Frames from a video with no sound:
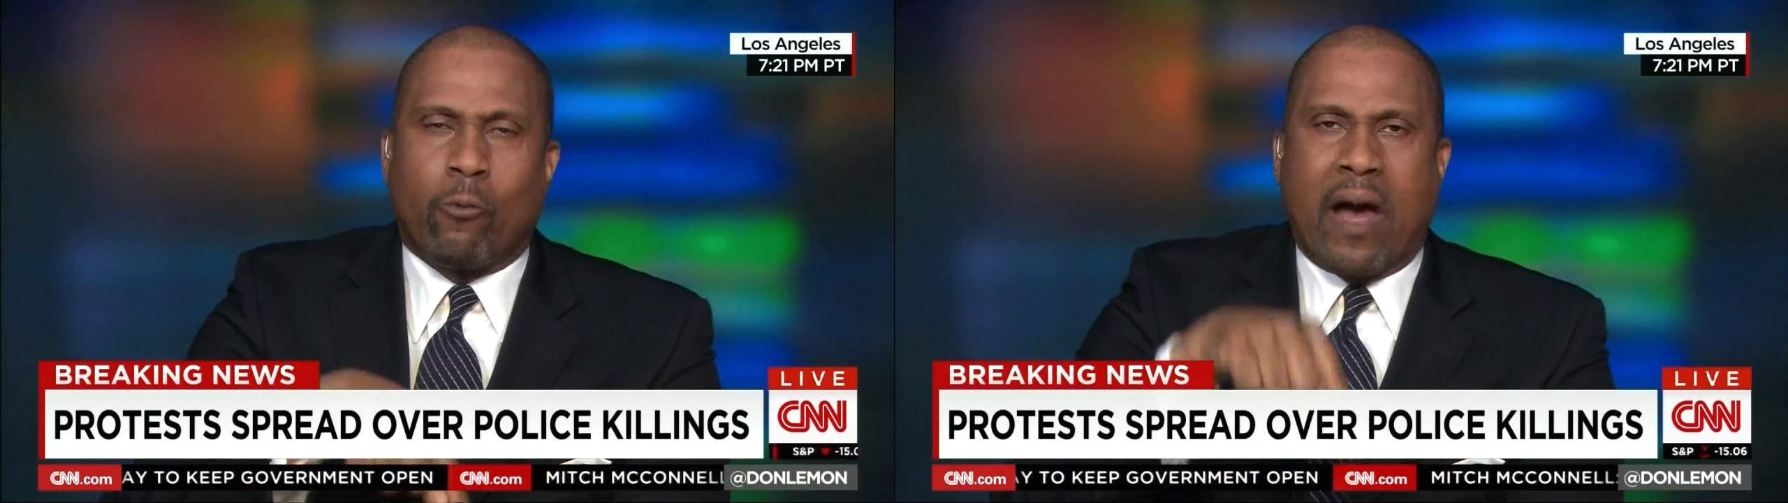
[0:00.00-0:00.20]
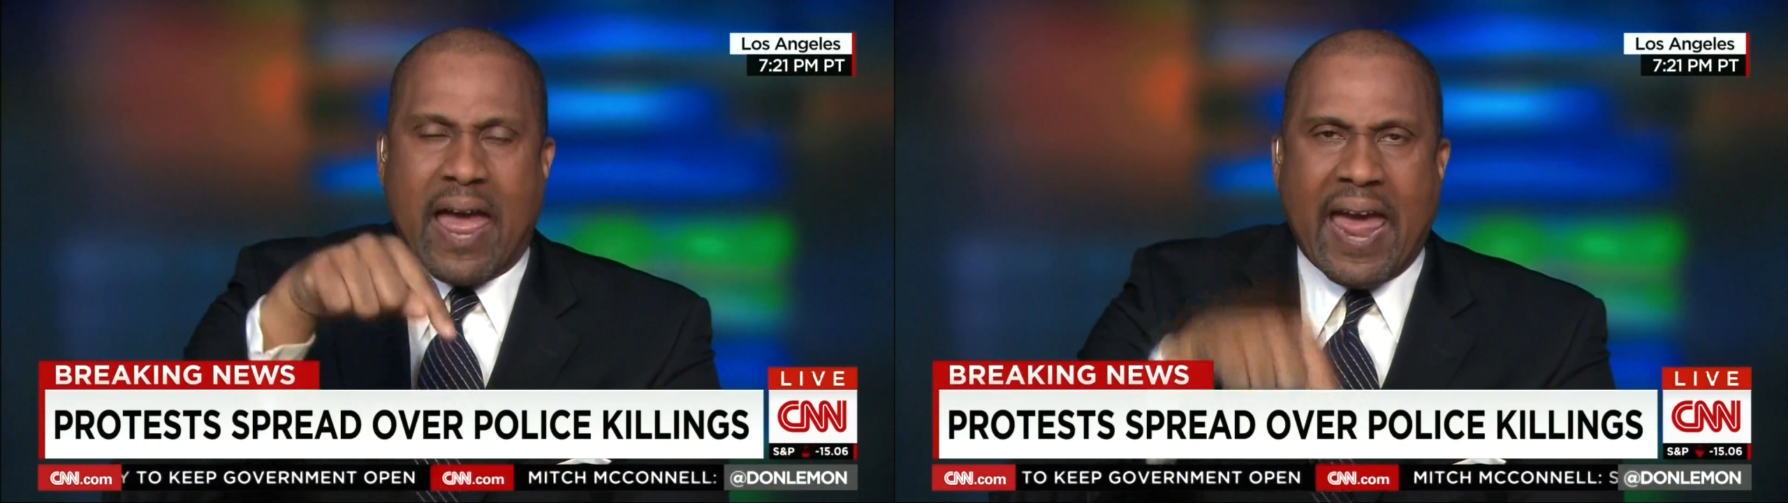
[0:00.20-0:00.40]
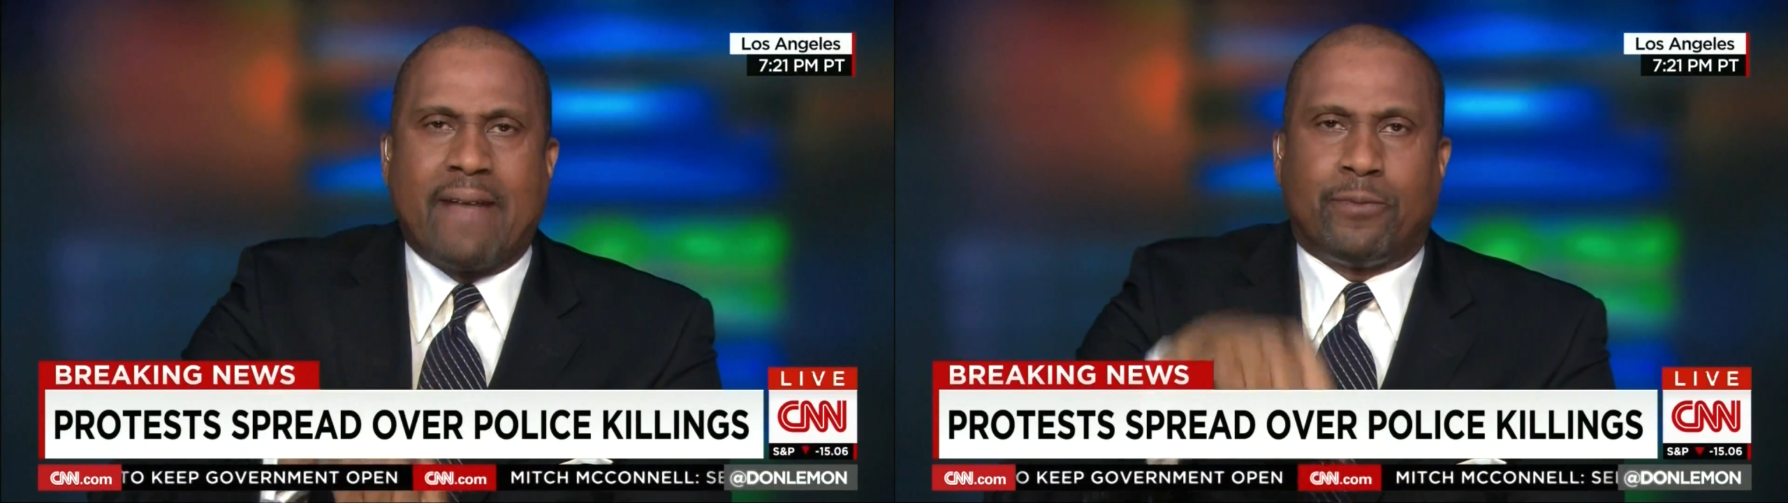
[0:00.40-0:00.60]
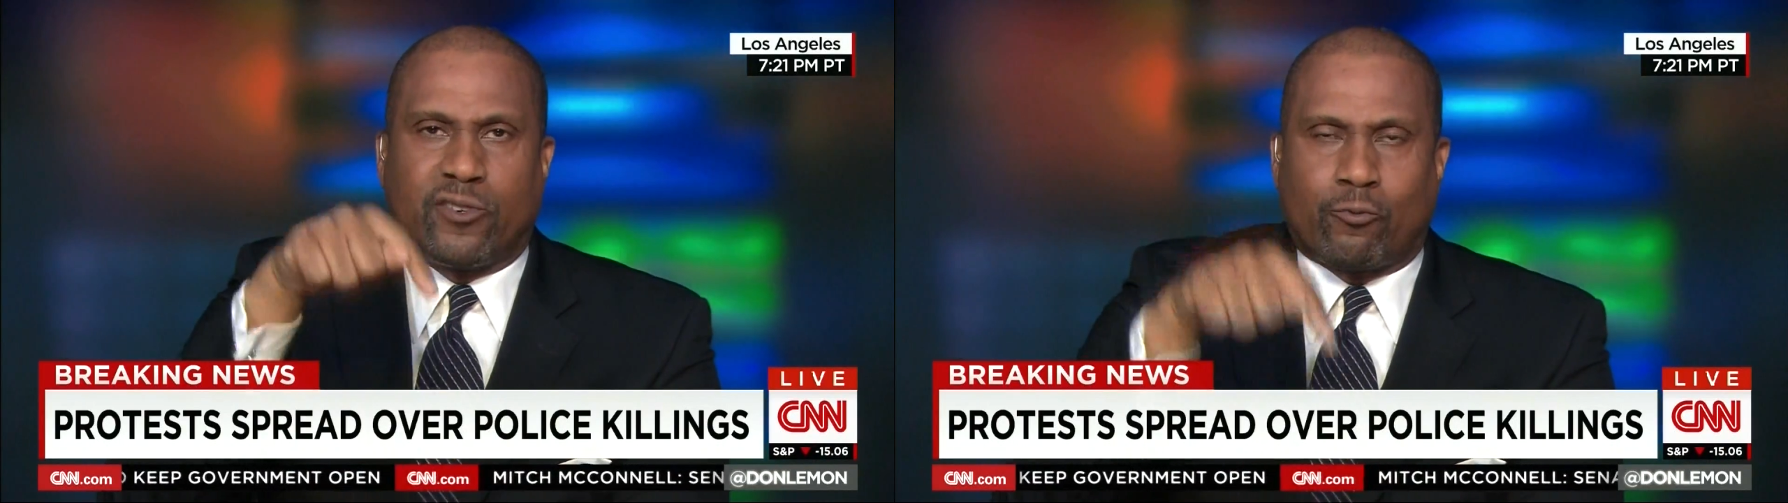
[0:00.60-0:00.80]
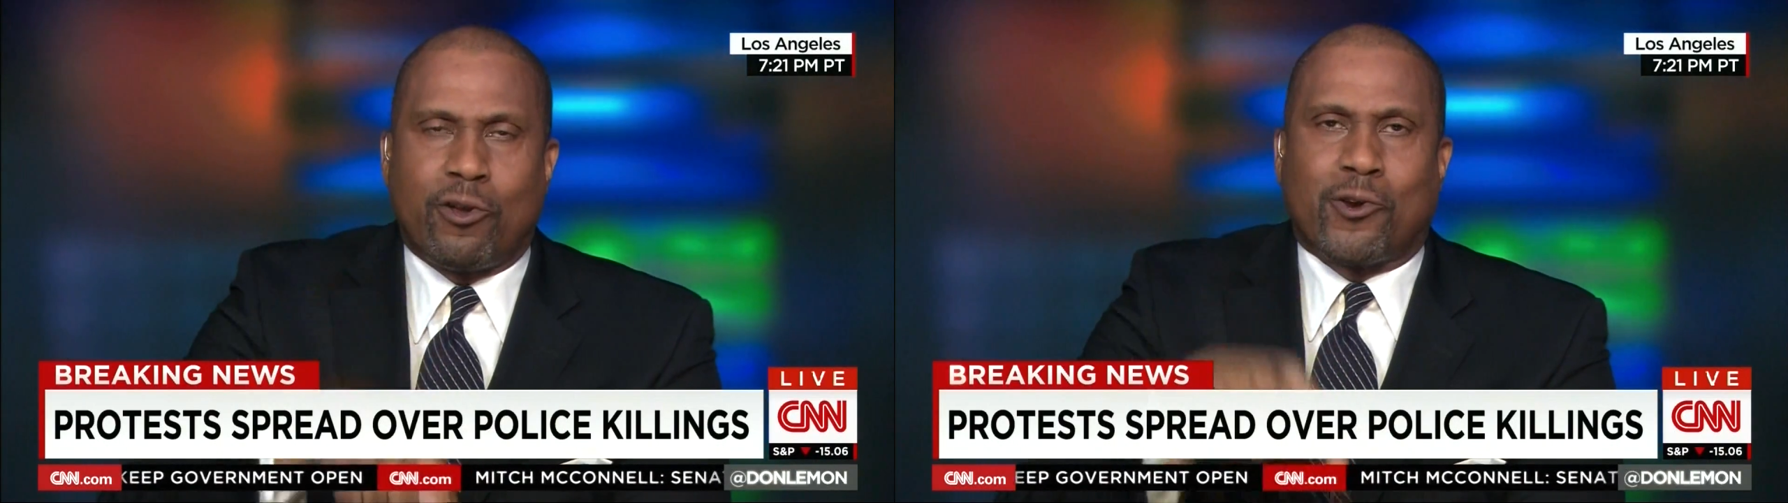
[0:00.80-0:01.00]
why at
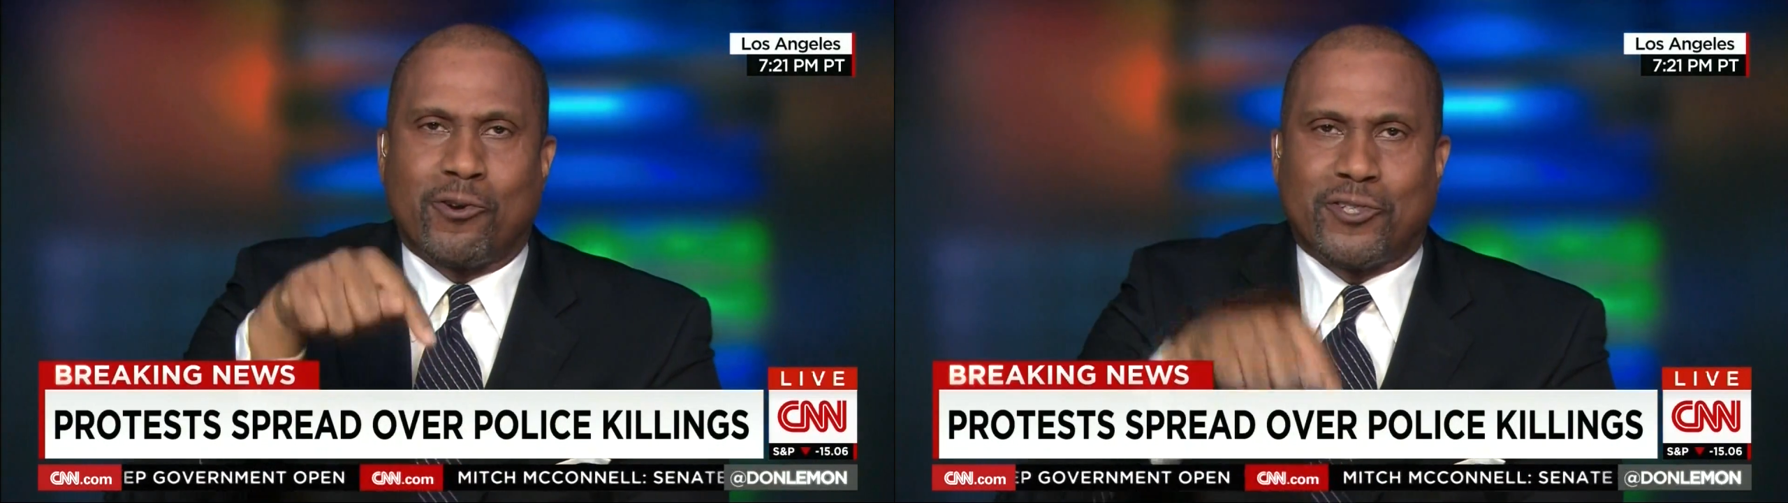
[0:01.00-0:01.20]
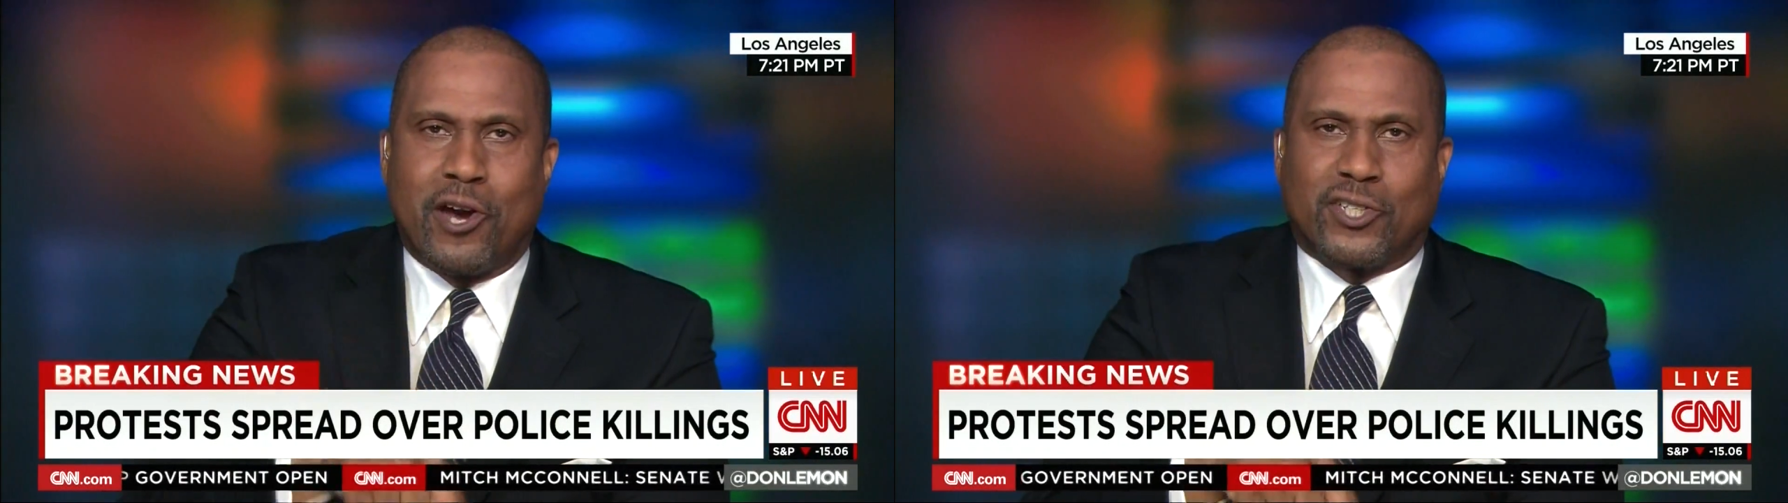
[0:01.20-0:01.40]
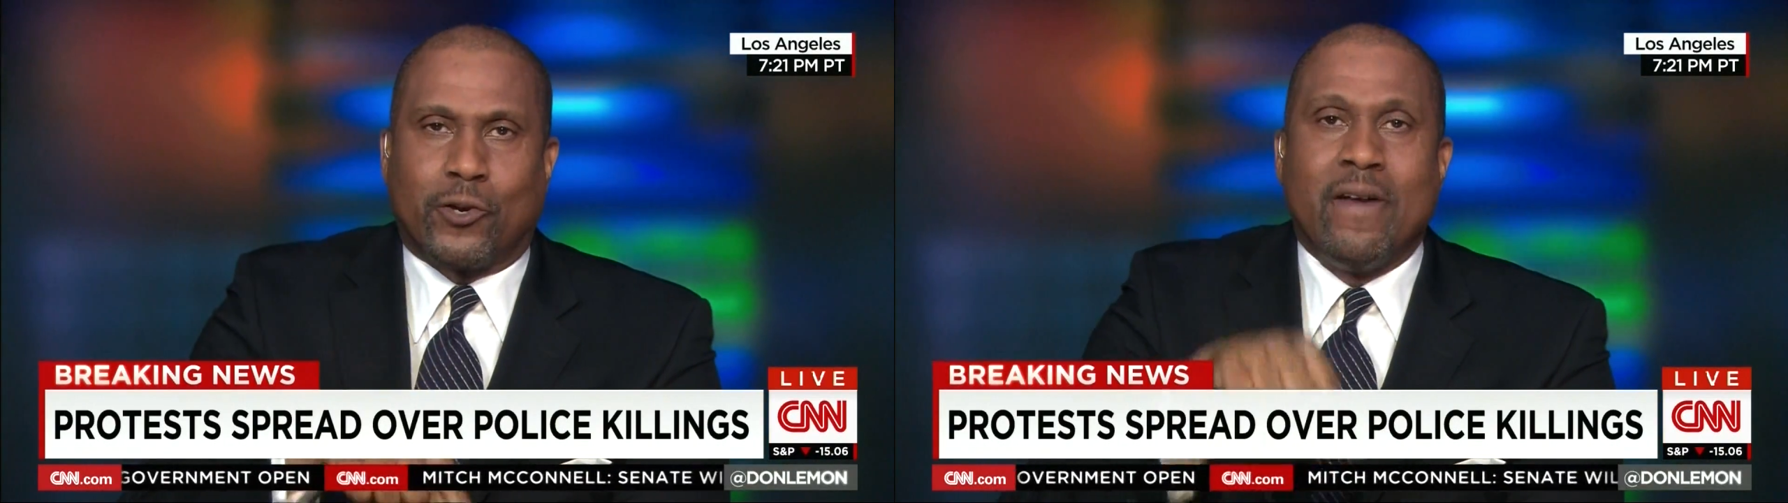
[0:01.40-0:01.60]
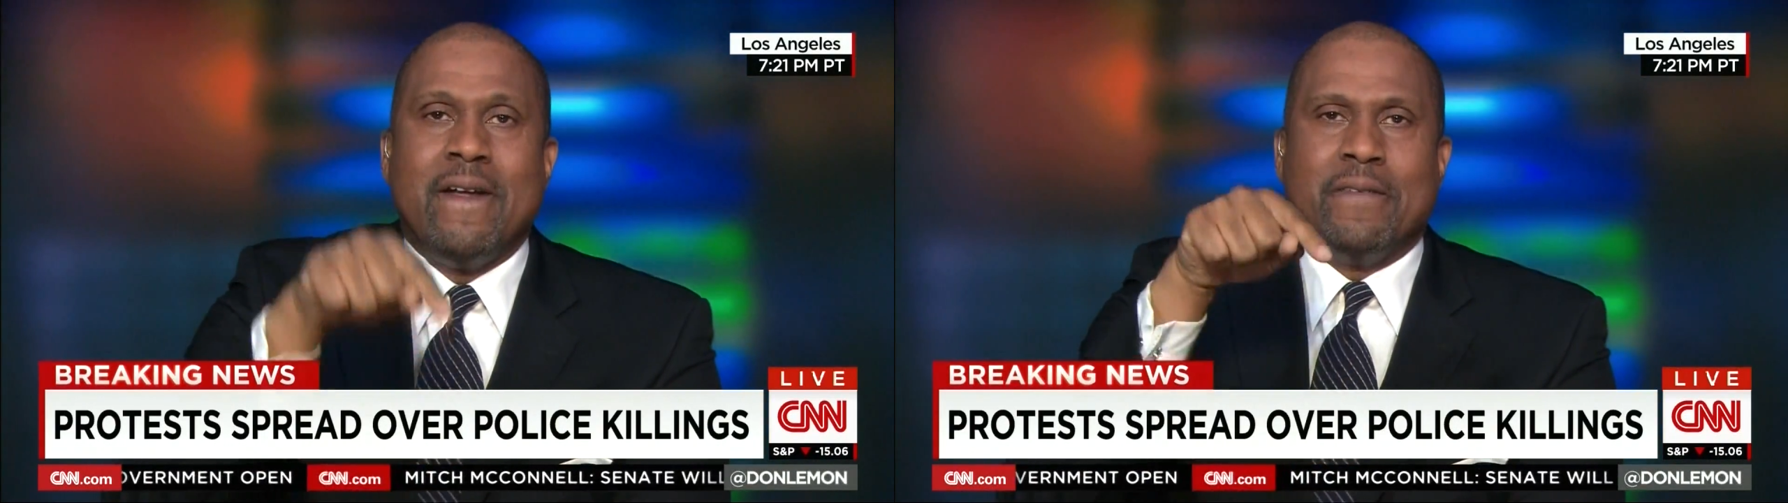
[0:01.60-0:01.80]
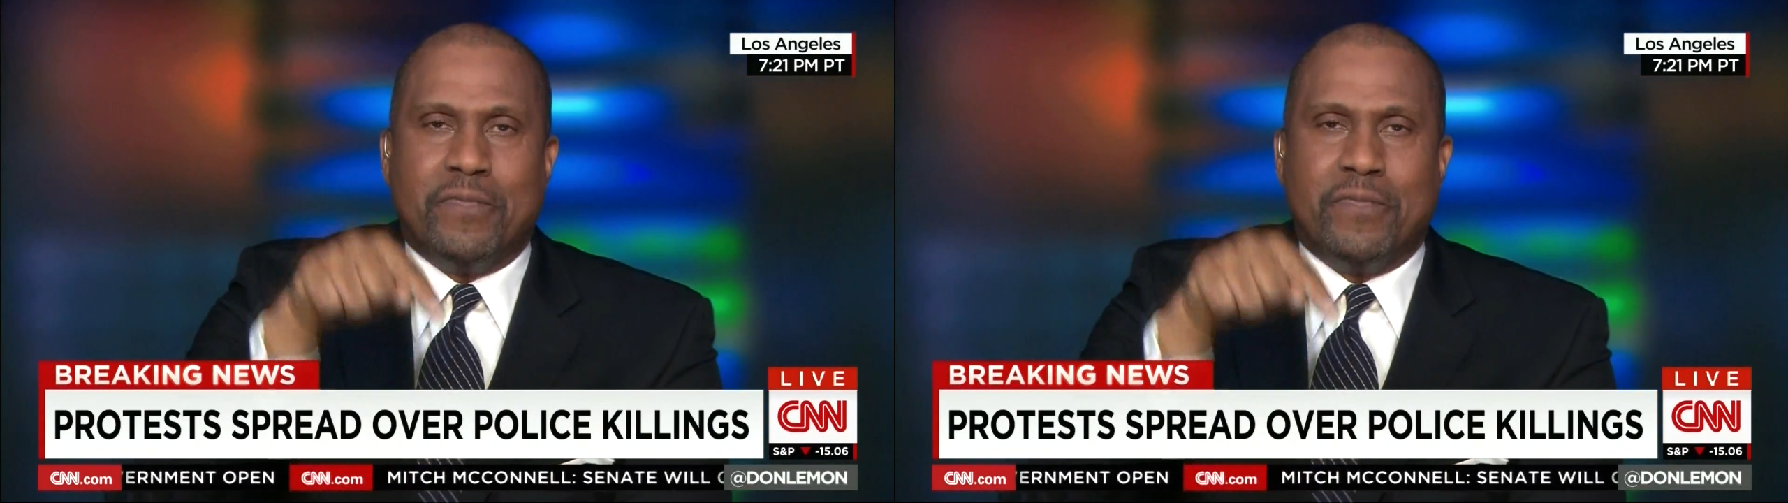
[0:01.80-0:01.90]
this critical juncture,